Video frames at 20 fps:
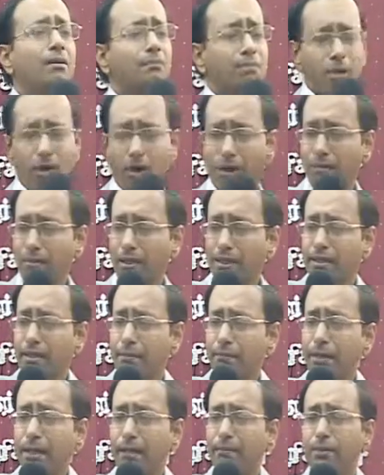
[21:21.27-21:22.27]
Probably the
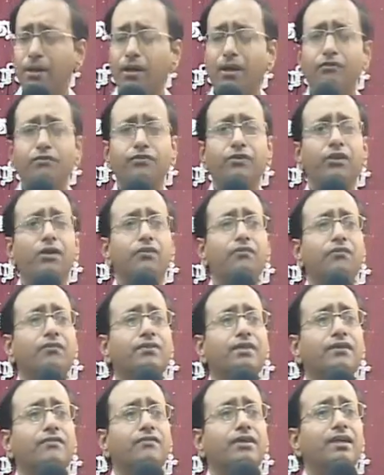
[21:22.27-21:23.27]
people of your,
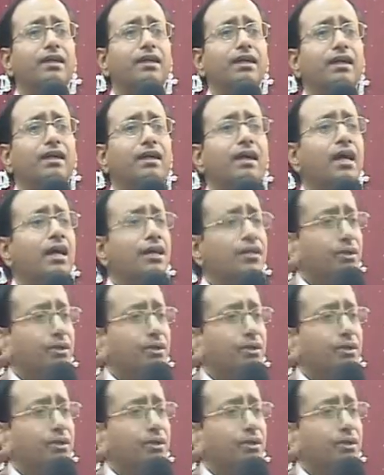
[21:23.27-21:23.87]
the world,